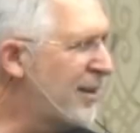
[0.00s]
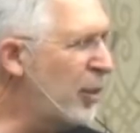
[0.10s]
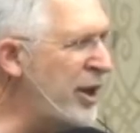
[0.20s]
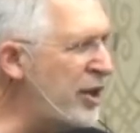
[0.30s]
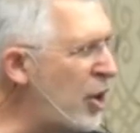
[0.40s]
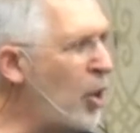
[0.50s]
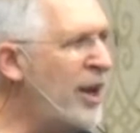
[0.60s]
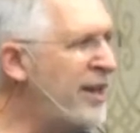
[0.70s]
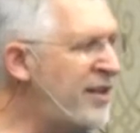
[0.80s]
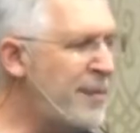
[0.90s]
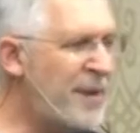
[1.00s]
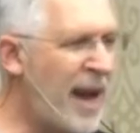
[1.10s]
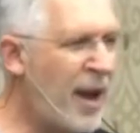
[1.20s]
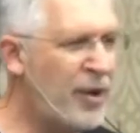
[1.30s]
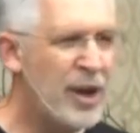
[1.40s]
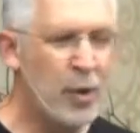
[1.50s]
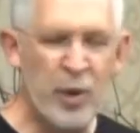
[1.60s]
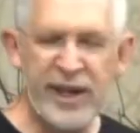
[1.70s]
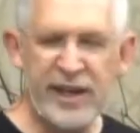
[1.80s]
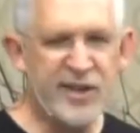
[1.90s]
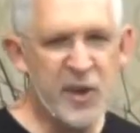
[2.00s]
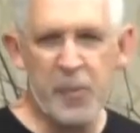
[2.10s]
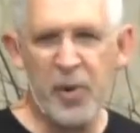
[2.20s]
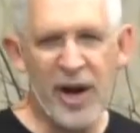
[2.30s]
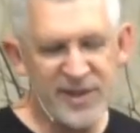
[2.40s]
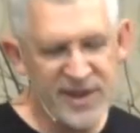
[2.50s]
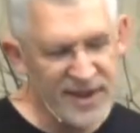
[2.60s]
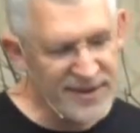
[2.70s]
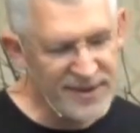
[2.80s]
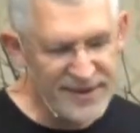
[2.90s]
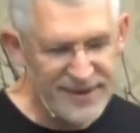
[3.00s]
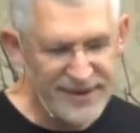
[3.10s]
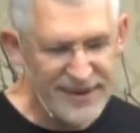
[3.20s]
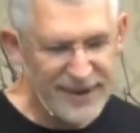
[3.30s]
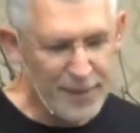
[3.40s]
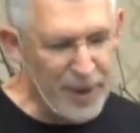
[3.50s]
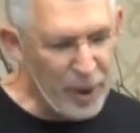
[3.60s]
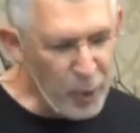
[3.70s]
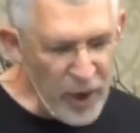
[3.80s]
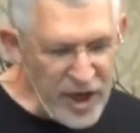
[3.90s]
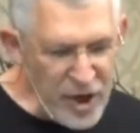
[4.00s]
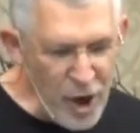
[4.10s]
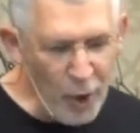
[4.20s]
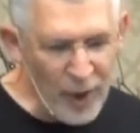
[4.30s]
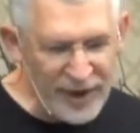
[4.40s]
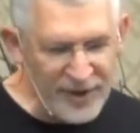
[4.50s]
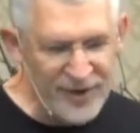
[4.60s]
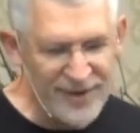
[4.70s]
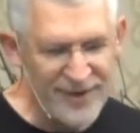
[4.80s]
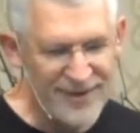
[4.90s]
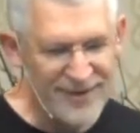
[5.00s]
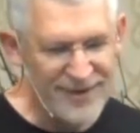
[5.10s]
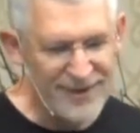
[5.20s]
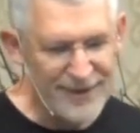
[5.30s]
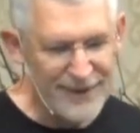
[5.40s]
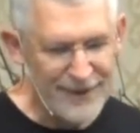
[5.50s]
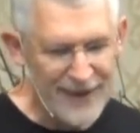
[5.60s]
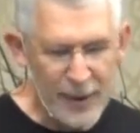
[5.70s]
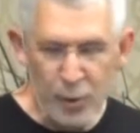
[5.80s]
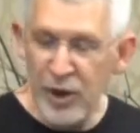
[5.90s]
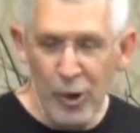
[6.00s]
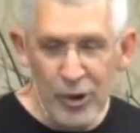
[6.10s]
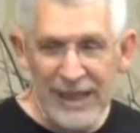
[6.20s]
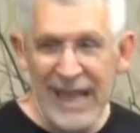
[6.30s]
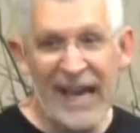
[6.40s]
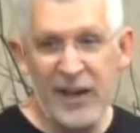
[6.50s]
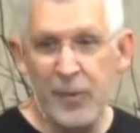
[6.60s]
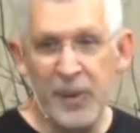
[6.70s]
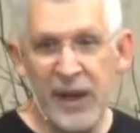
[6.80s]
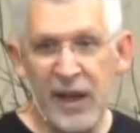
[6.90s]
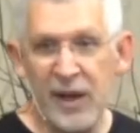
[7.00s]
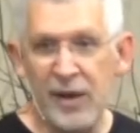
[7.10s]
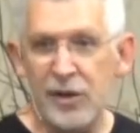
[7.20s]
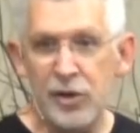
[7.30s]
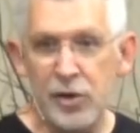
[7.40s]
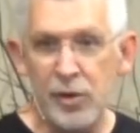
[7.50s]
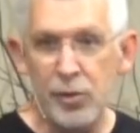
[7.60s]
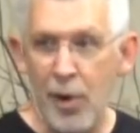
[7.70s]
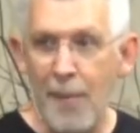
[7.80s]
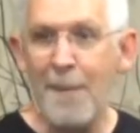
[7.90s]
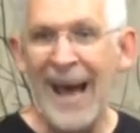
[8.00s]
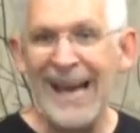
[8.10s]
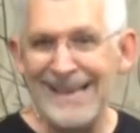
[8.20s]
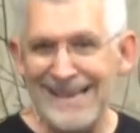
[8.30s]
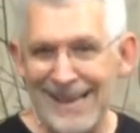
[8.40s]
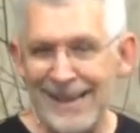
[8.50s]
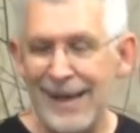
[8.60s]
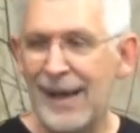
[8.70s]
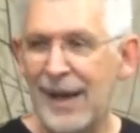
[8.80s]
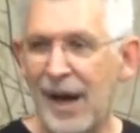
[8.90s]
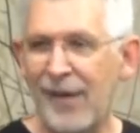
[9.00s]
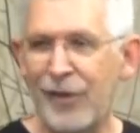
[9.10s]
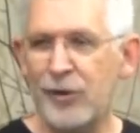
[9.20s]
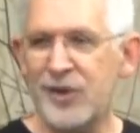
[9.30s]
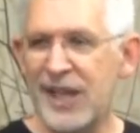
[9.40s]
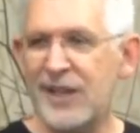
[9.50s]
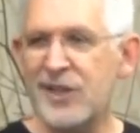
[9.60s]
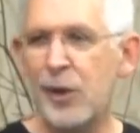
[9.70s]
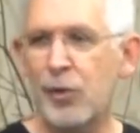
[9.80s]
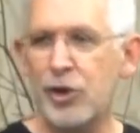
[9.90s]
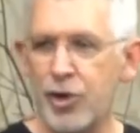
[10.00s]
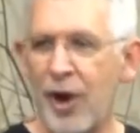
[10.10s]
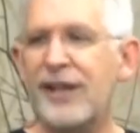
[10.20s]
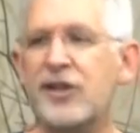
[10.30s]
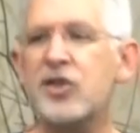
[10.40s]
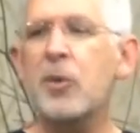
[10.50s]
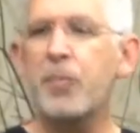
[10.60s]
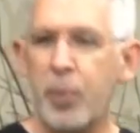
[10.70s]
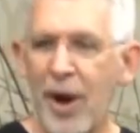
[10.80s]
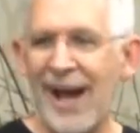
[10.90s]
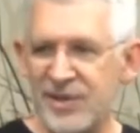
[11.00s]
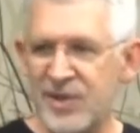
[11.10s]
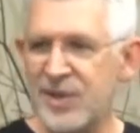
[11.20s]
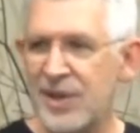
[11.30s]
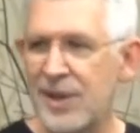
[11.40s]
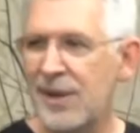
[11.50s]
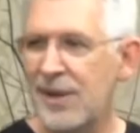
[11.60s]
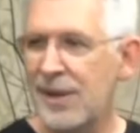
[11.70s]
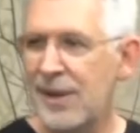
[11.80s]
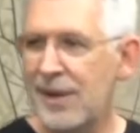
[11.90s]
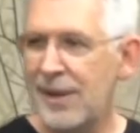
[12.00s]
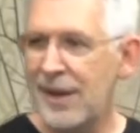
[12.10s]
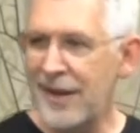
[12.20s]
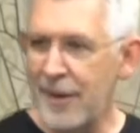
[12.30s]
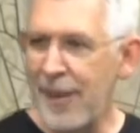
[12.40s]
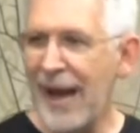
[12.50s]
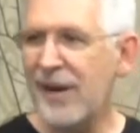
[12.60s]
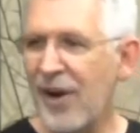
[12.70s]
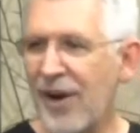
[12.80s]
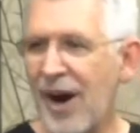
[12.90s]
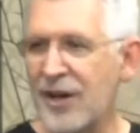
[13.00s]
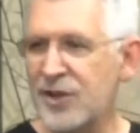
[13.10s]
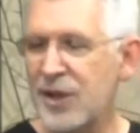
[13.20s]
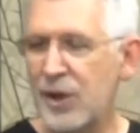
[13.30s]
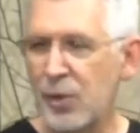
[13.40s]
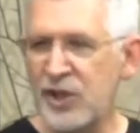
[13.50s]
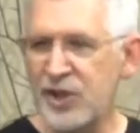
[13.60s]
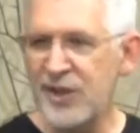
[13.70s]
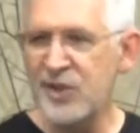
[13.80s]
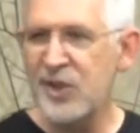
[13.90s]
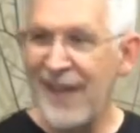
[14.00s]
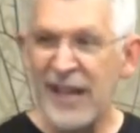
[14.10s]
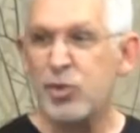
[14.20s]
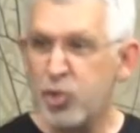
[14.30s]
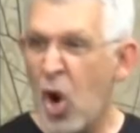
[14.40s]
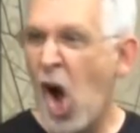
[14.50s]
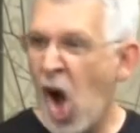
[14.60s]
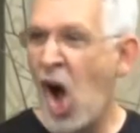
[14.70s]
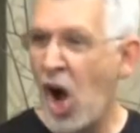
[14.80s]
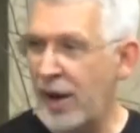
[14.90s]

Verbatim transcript: We know it deep down. We can suppress it, but we know it. And we don't like being reminded of those things that we're trying to suppress in the back of our hearts, which is that's wrong.